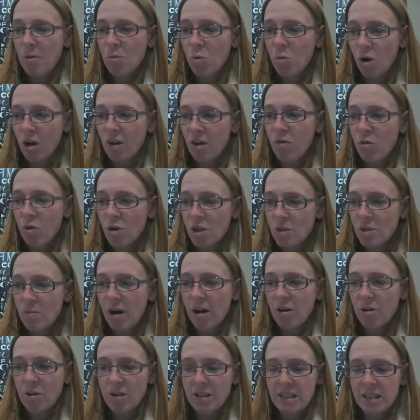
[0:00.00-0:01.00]
Workforce
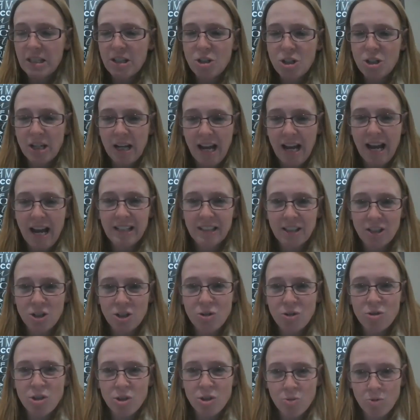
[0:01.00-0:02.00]
Modernization Act
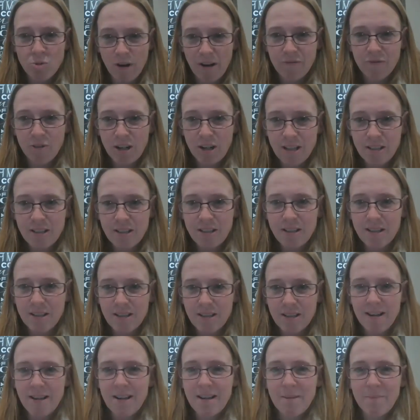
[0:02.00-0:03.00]
that you just referenced?
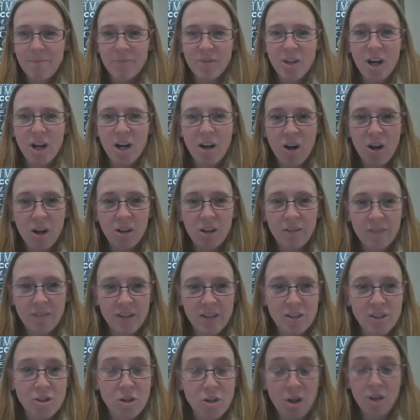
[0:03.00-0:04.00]
Not all of
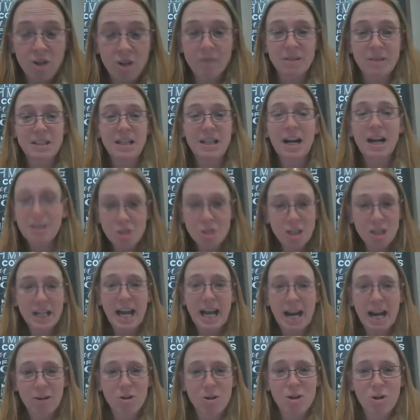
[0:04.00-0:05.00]
us are touching
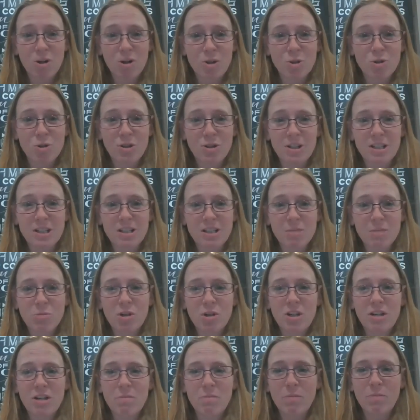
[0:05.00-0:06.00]
agriculture in this
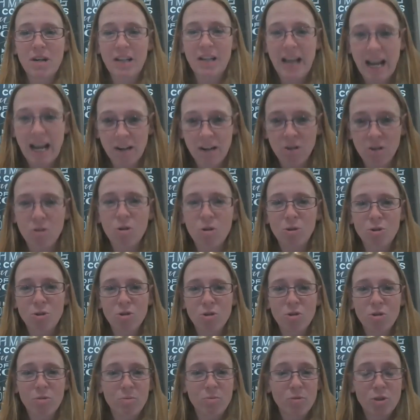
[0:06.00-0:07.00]
community, but
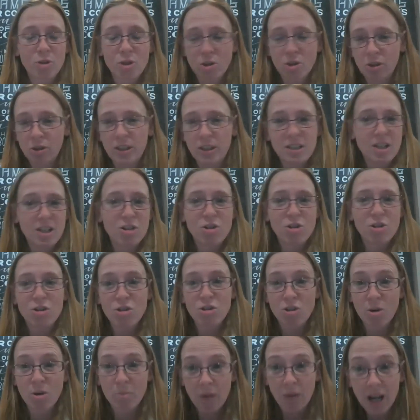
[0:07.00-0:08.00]
agriculture surely touches
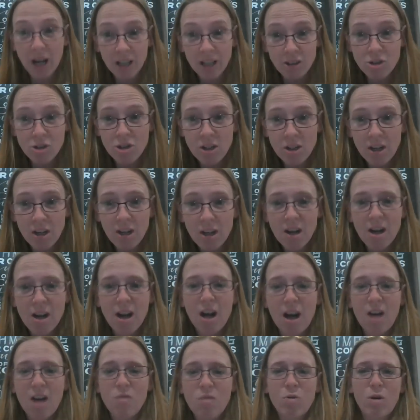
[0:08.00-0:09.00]
so much
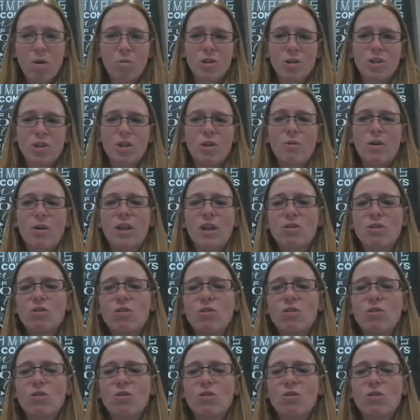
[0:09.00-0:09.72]
of what we're doing.